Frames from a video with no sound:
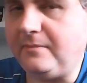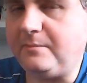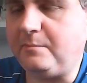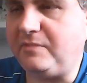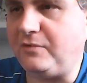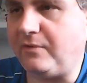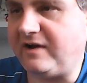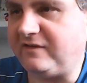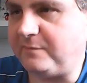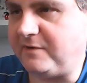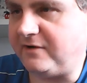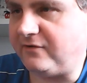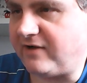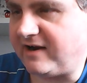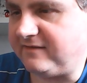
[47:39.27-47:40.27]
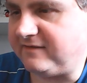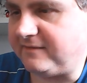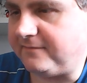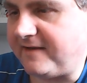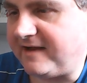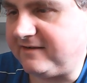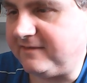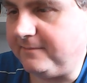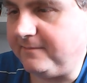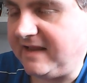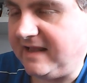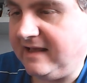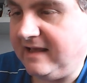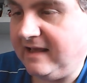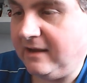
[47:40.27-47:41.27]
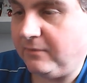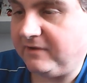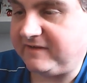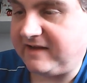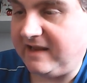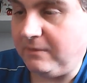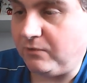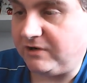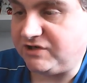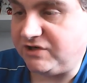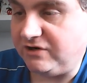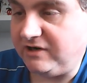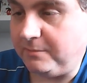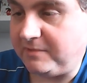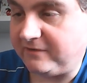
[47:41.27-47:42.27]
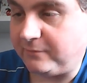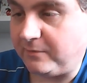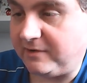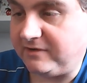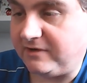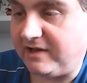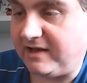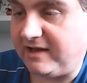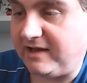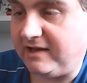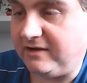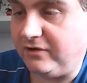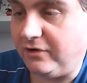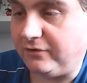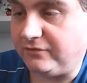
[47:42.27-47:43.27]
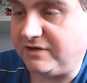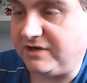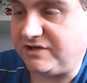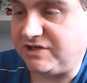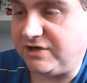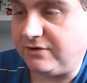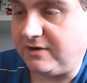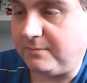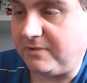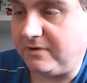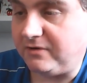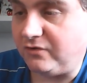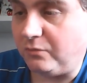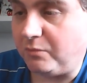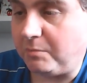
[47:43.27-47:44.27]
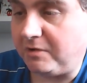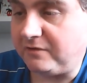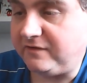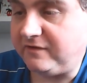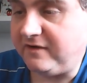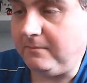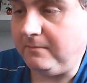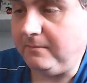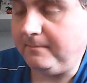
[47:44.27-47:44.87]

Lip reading: Blue Eye Spirit Dragon's effect. Once again, 1 tuner plus 1 non-tuner normal monster.